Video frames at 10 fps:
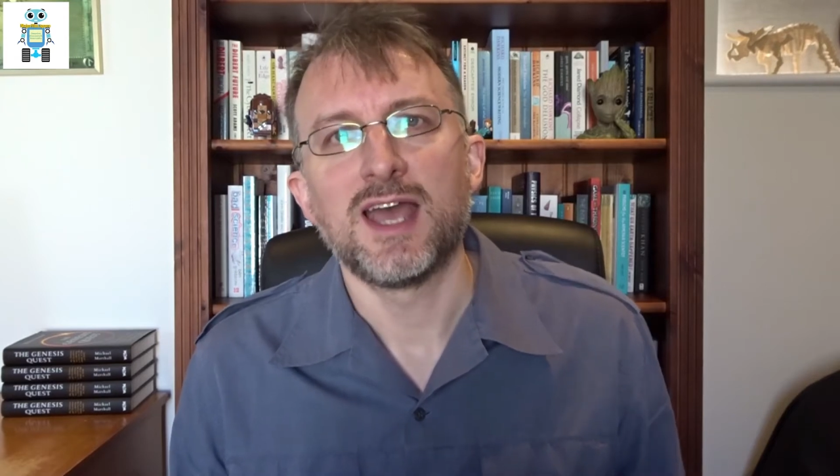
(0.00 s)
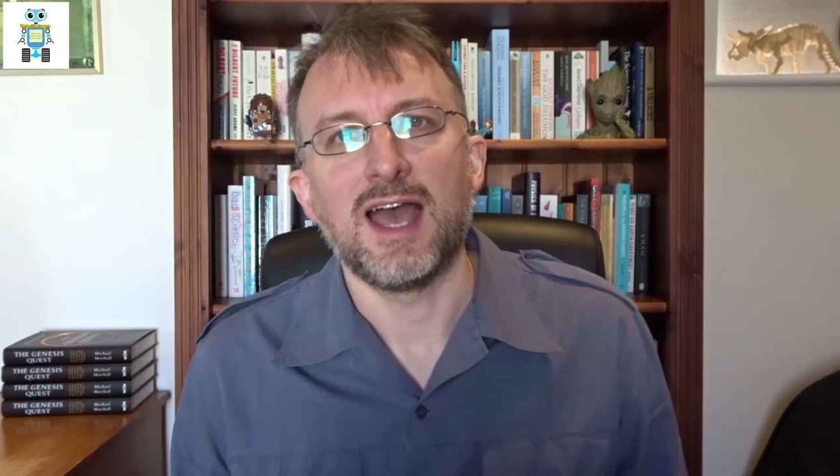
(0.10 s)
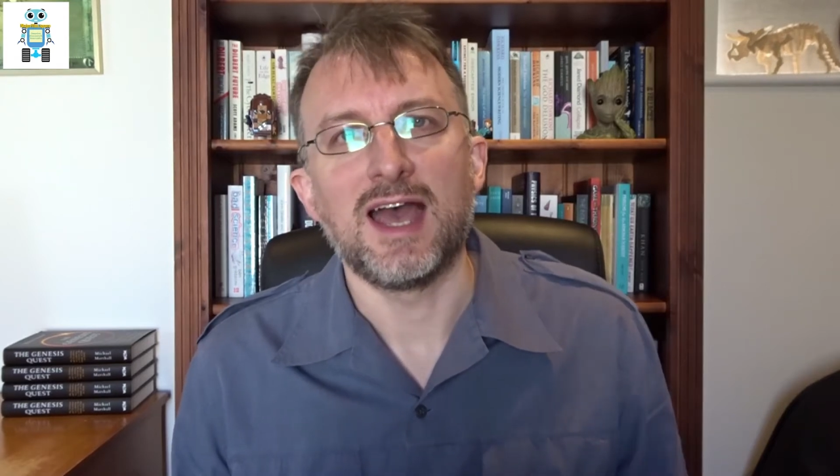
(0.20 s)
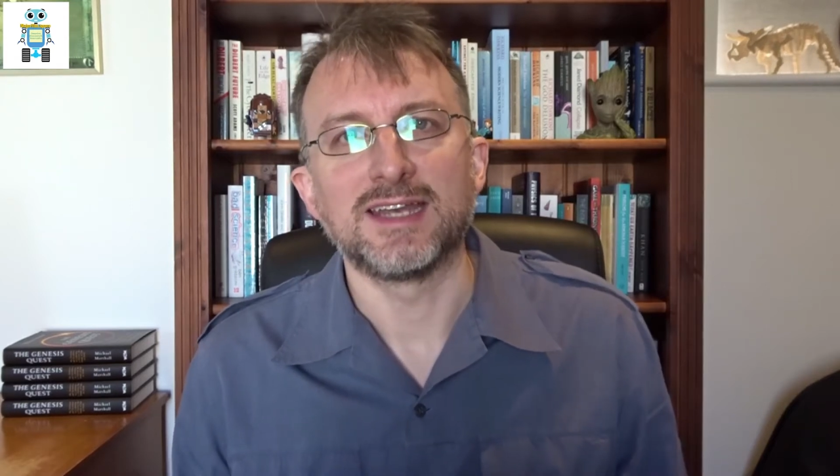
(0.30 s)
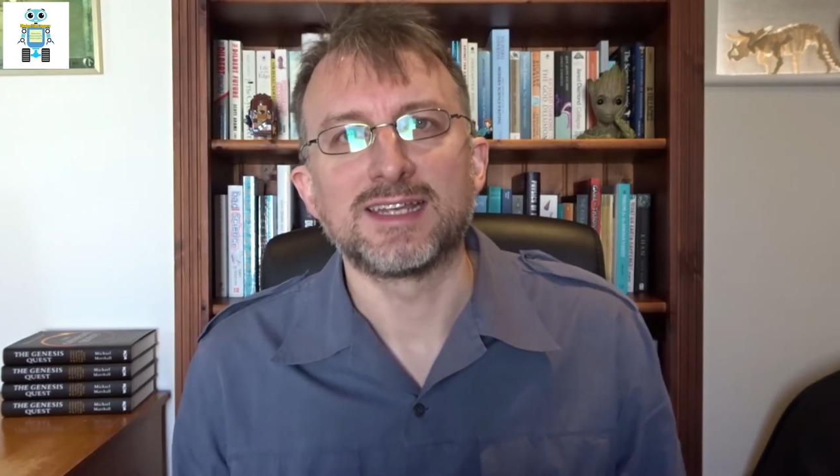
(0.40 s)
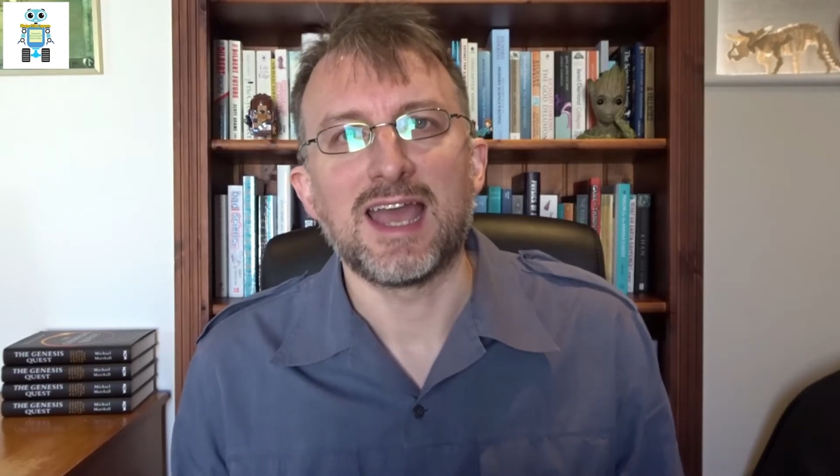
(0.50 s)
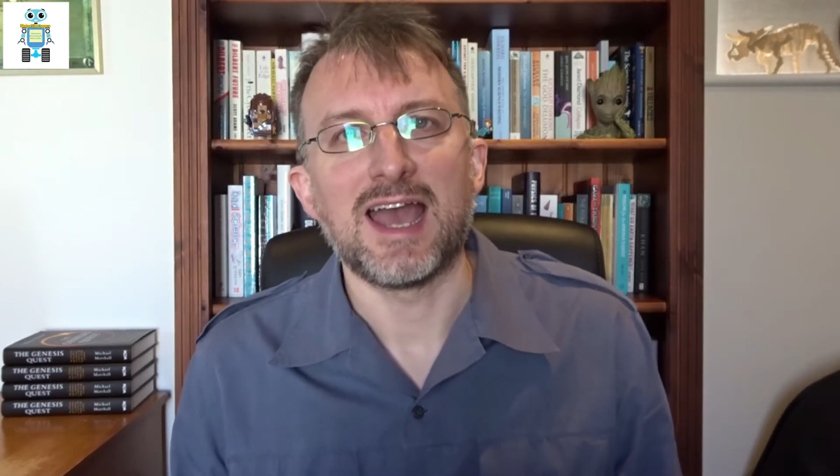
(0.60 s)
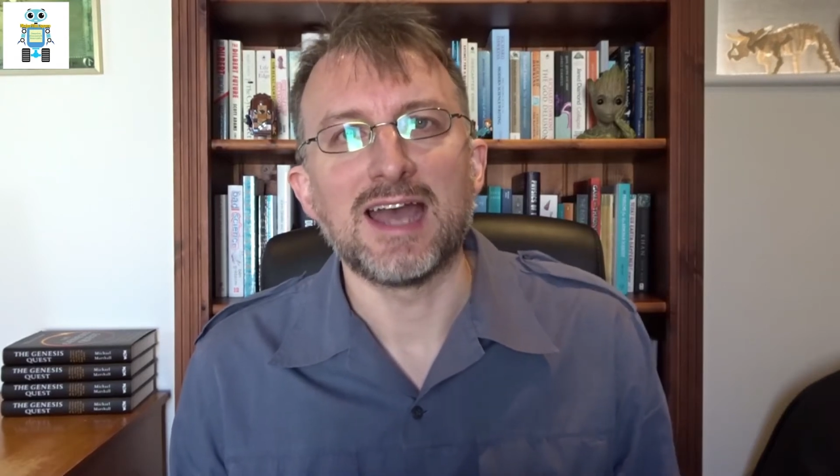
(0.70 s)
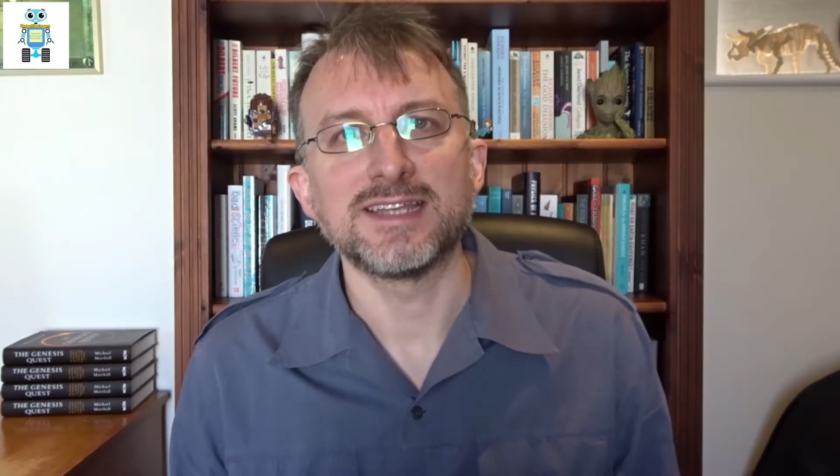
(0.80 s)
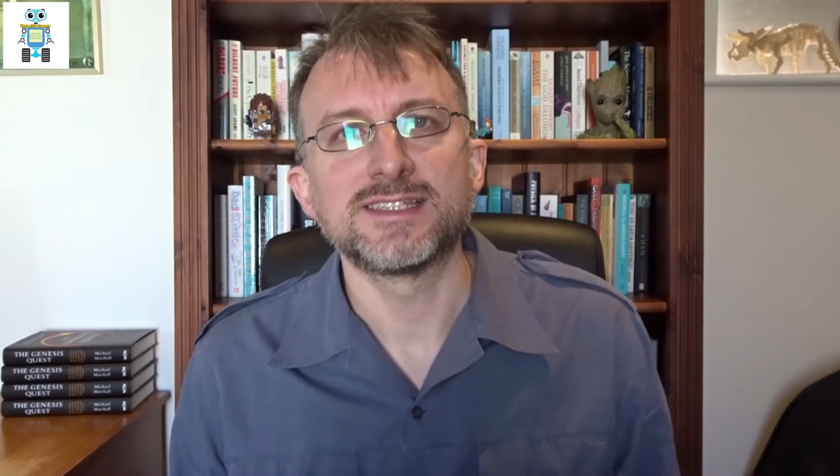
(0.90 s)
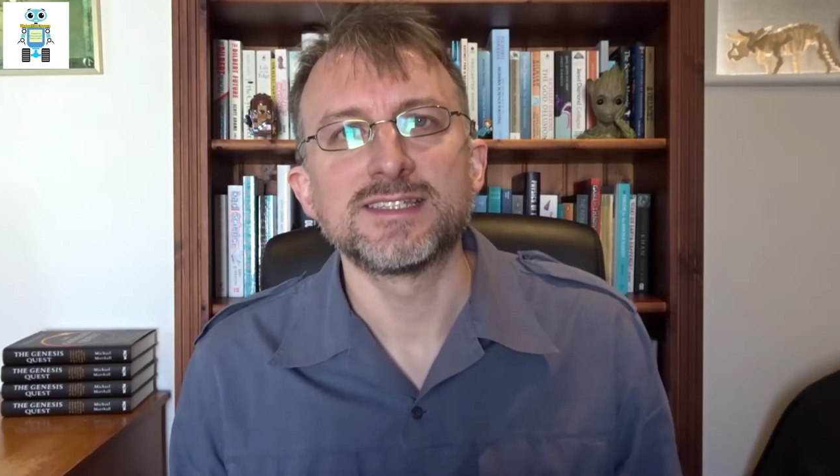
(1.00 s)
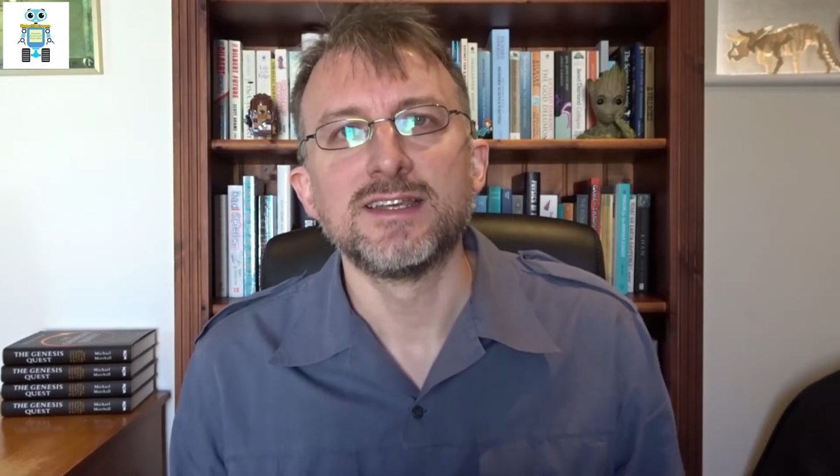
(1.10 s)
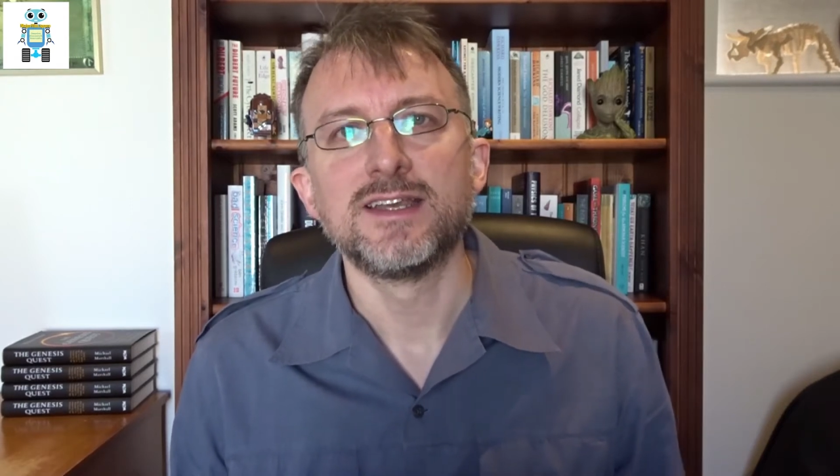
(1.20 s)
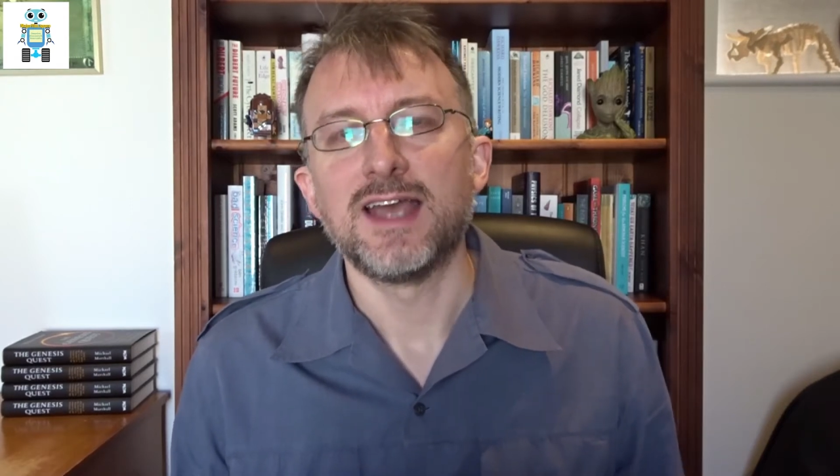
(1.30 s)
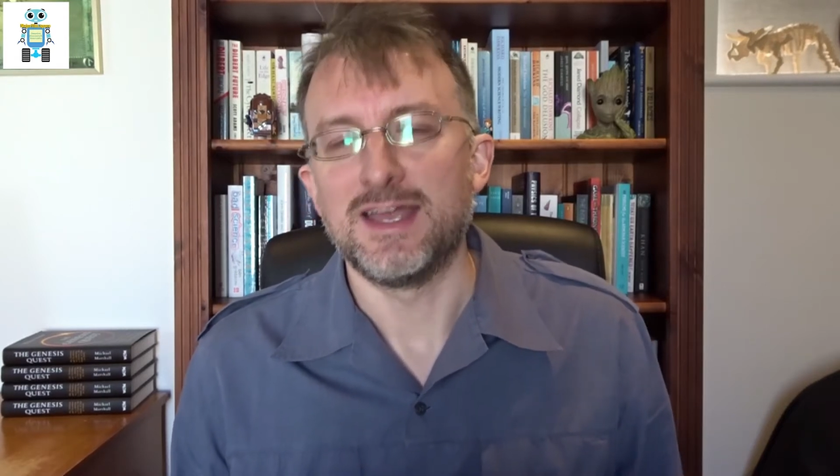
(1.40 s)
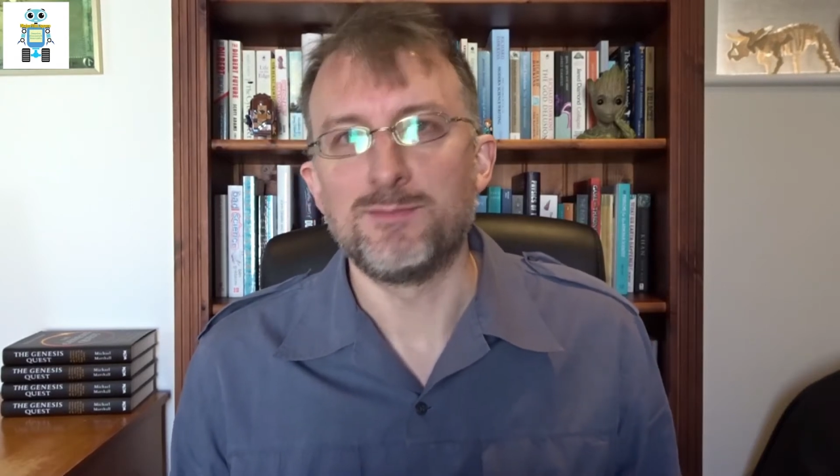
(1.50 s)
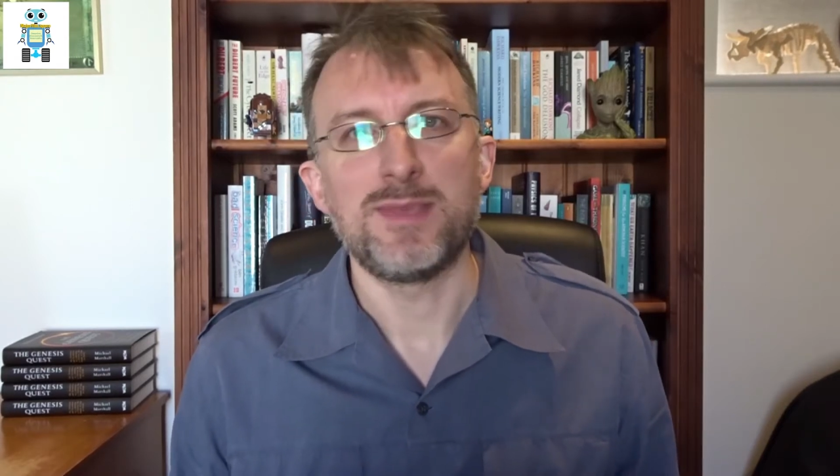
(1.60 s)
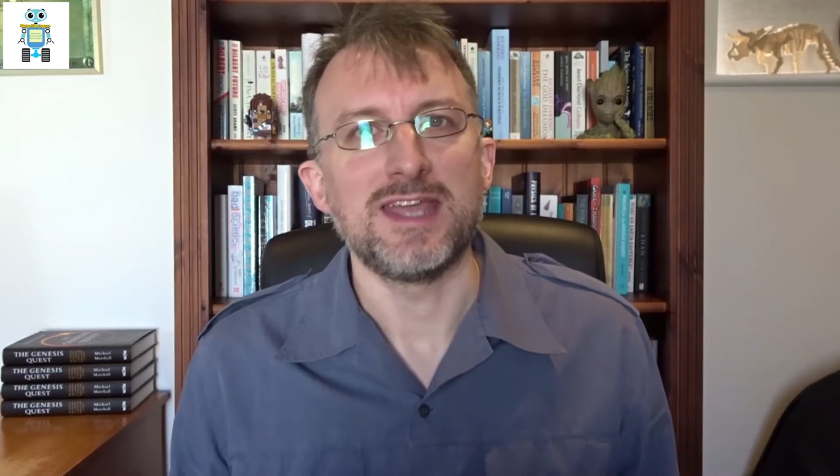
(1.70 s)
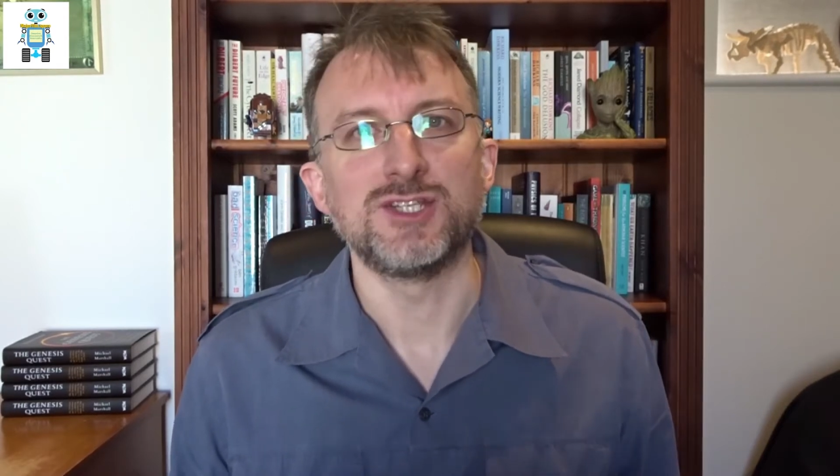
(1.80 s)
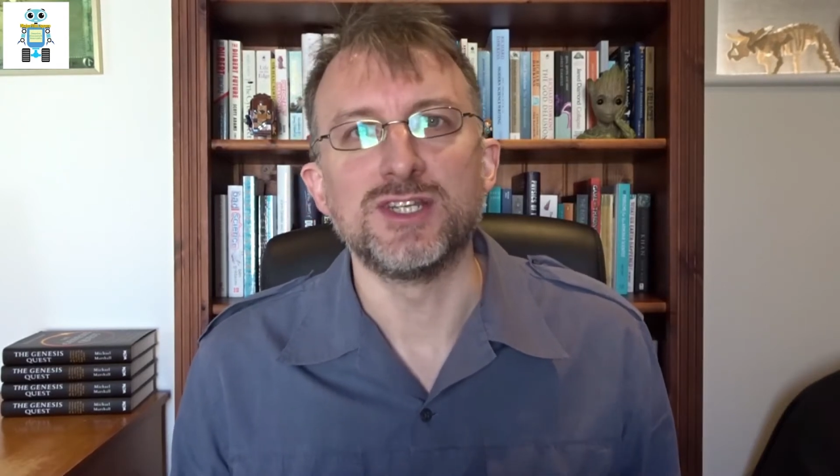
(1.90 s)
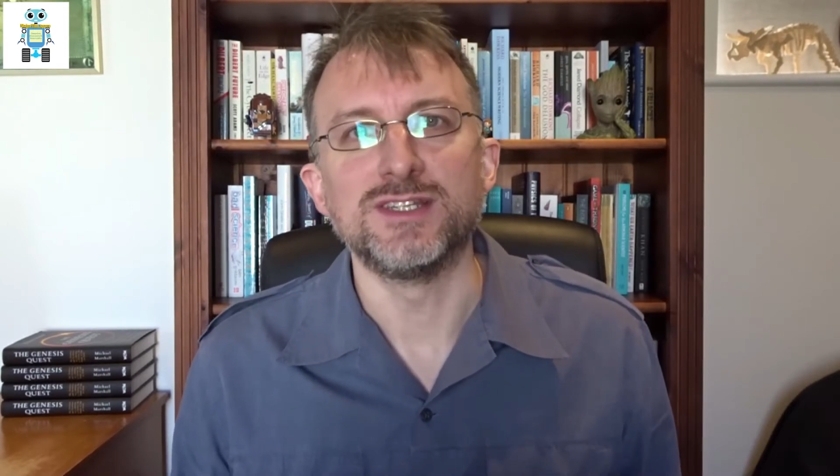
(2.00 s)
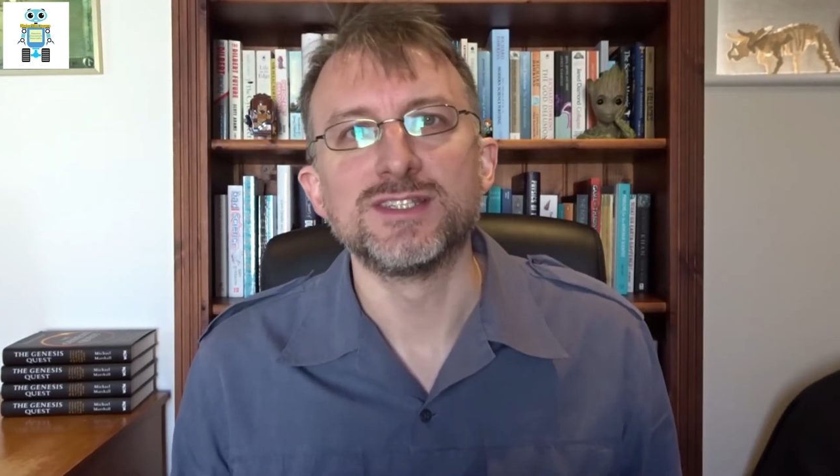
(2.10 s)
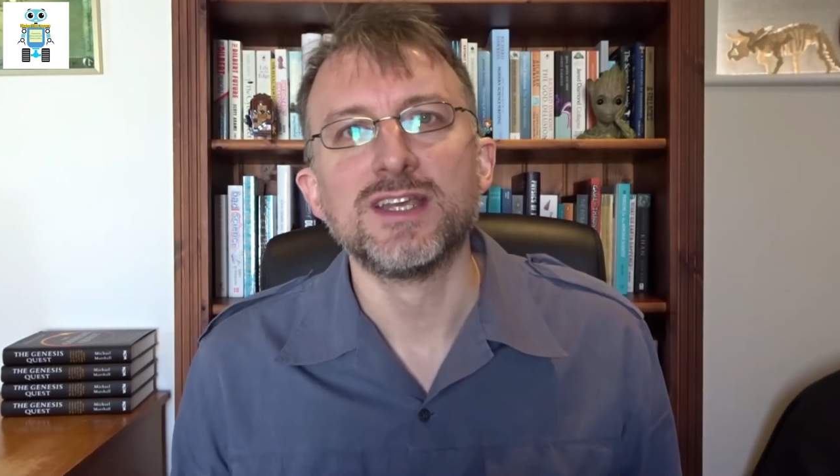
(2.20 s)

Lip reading: and cats and pigeons